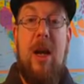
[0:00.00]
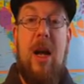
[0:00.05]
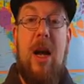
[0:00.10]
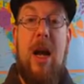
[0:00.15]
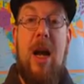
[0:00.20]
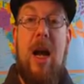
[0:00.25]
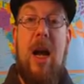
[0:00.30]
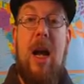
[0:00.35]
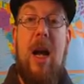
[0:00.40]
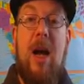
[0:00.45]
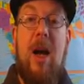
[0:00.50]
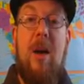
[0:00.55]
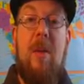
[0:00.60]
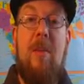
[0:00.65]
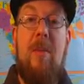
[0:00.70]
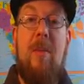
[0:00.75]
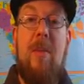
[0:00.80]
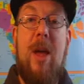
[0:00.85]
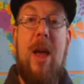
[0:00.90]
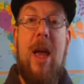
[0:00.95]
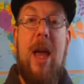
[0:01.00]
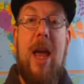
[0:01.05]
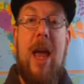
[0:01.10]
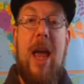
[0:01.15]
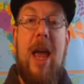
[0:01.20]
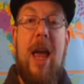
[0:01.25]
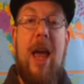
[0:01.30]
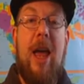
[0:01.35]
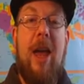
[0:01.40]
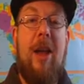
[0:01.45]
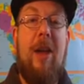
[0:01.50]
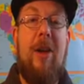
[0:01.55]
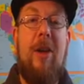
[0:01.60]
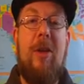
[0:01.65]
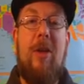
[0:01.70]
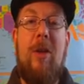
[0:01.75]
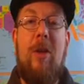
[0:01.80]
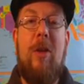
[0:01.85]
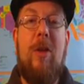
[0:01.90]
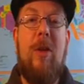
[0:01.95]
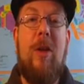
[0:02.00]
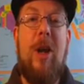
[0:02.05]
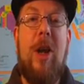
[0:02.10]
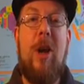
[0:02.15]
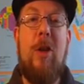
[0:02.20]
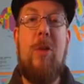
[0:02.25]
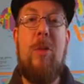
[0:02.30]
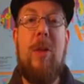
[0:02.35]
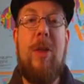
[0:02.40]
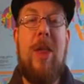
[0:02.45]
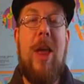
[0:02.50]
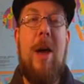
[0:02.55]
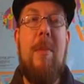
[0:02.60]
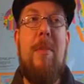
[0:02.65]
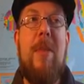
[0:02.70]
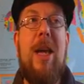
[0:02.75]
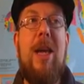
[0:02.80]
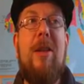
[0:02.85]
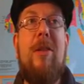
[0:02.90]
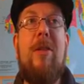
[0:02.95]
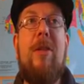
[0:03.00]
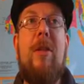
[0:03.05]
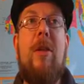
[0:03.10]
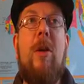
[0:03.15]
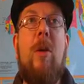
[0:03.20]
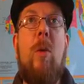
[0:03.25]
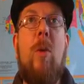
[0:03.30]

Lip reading: And here's what that means.